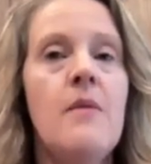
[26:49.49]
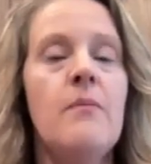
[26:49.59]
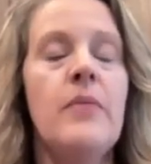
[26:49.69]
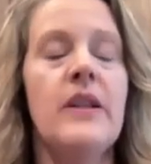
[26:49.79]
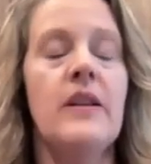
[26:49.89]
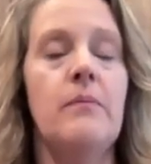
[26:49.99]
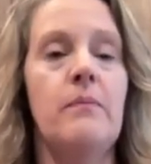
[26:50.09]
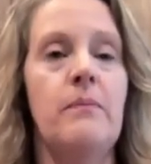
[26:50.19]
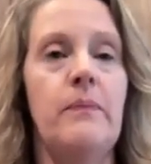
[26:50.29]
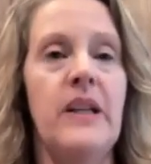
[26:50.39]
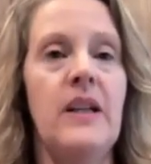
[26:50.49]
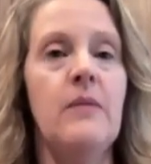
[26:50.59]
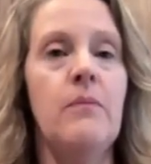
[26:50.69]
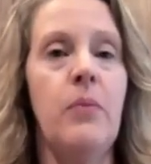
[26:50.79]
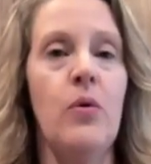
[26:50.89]
But the
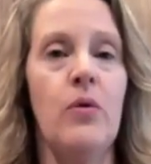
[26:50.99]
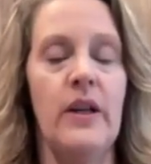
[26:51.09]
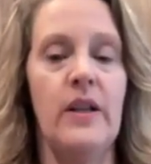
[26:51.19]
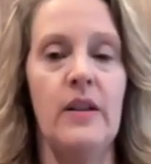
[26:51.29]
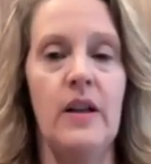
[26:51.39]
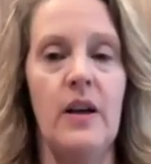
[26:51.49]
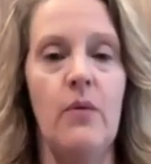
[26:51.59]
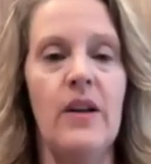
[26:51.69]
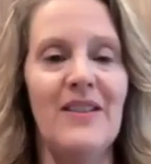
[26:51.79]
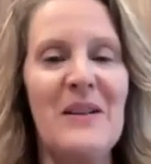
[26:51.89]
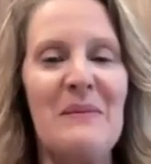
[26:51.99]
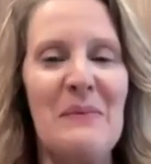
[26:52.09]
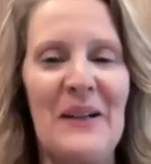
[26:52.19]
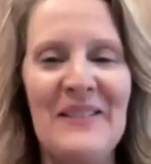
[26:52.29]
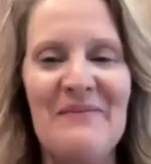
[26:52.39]
big point that I wanted to
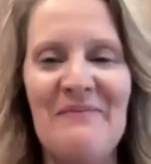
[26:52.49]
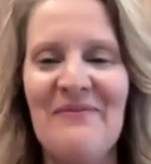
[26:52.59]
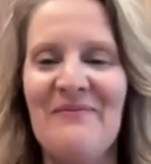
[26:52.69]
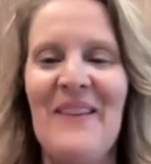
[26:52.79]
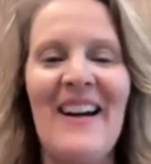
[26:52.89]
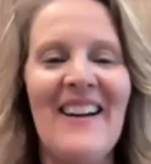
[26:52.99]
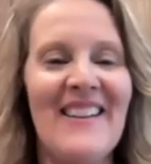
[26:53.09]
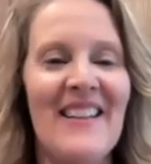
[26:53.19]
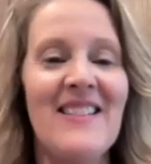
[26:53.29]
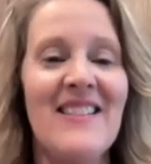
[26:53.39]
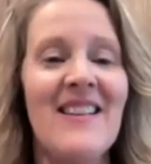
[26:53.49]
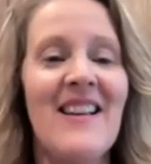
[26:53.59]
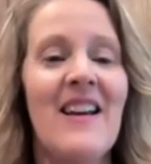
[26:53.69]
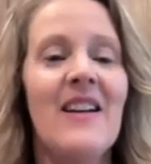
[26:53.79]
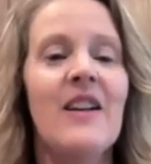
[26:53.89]
bring back is
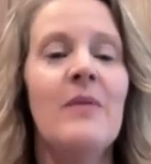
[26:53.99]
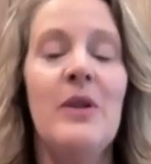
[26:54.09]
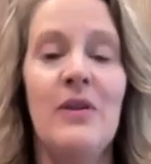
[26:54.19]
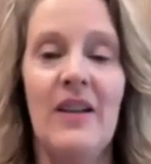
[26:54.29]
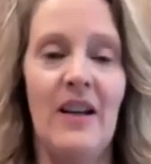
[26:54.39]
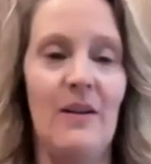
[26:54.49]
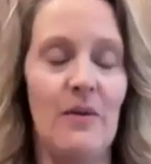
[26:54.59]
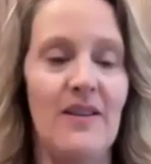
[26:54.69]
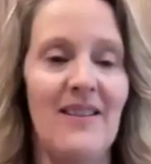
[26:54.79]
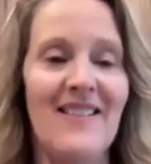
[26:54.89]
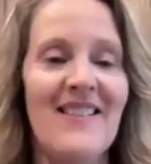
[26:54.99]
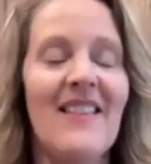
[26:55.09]
communicate with us.